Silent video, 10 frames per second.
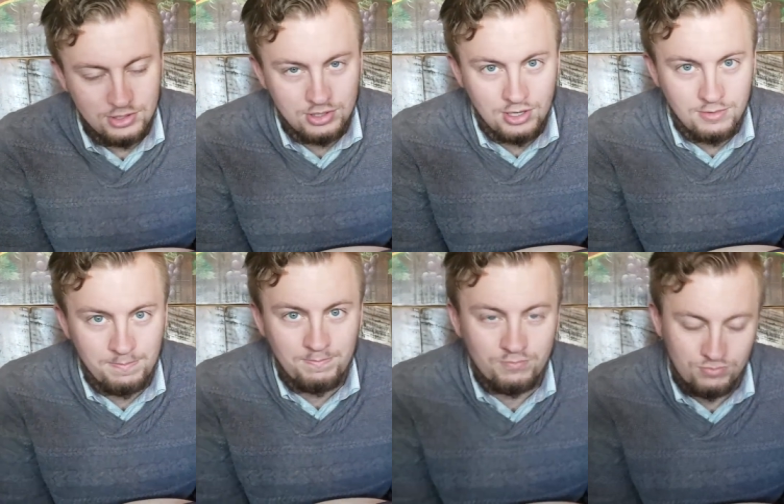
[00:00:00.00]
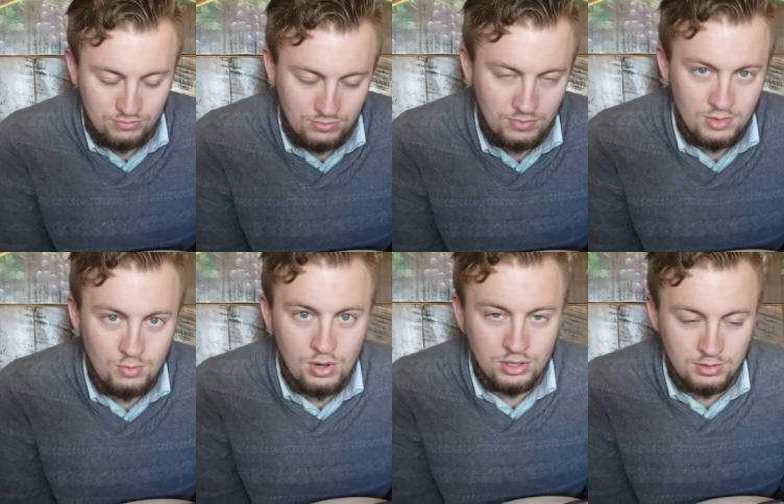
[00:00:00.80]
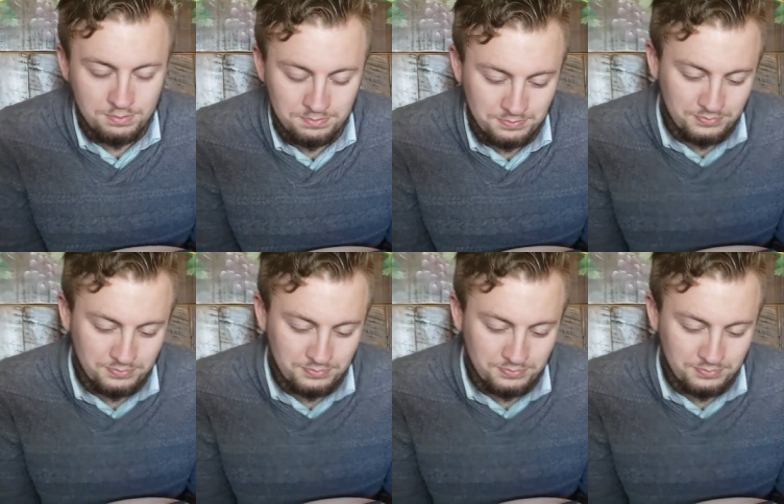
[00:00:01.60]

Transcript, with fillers: So, yeah. End of